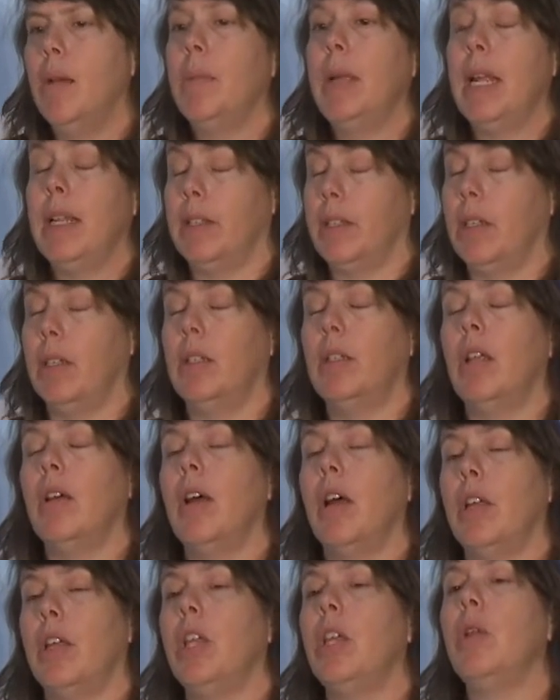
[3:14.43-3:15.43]
it's
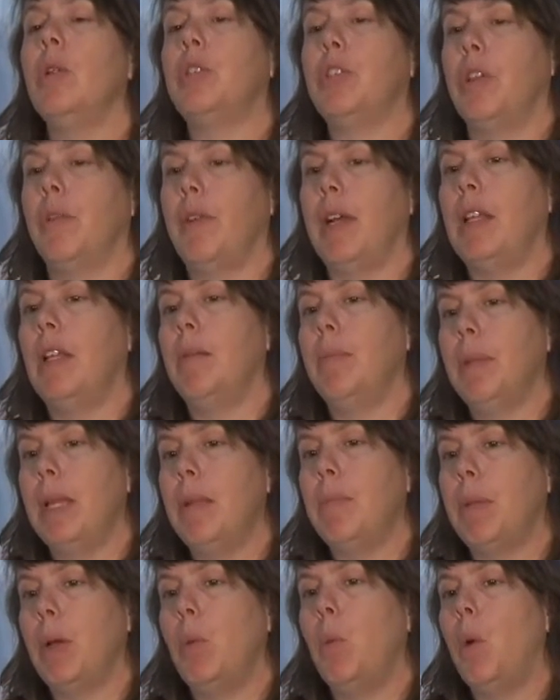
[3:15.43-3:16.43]
a huge development,
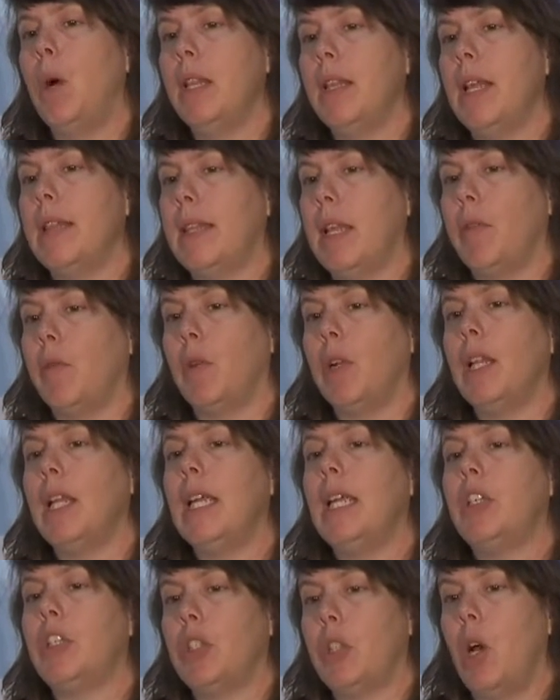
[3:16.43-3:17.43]
but one that they've
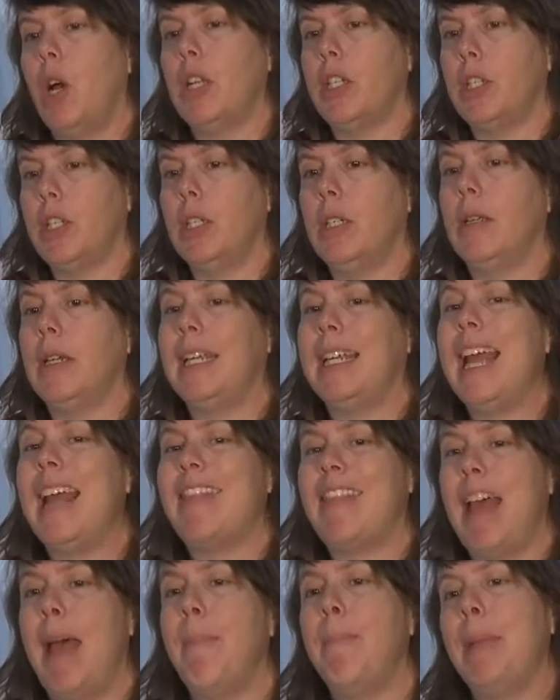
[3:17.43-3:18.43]
really sought to
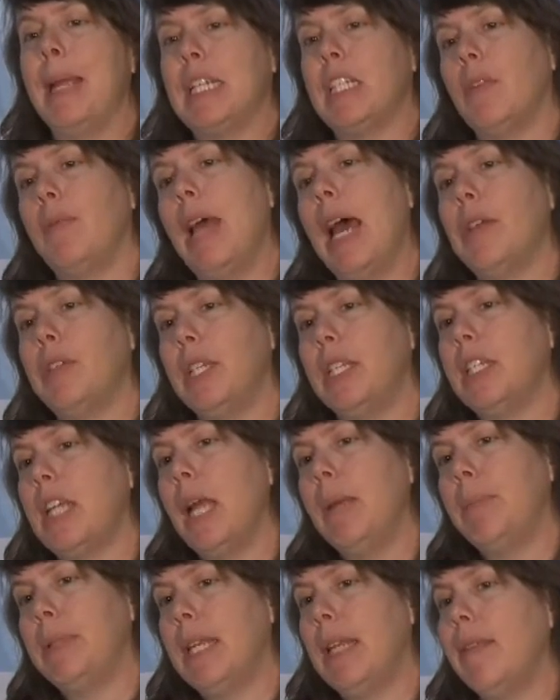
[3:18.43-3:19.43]
get that mix of housing
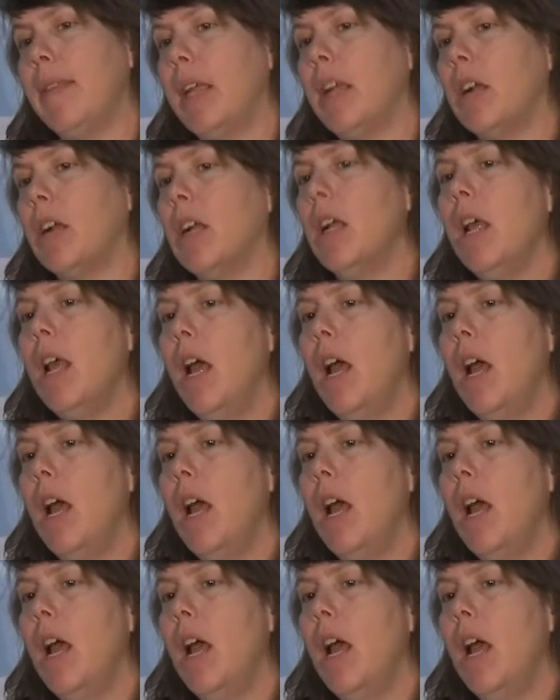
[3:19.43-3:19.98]
types in there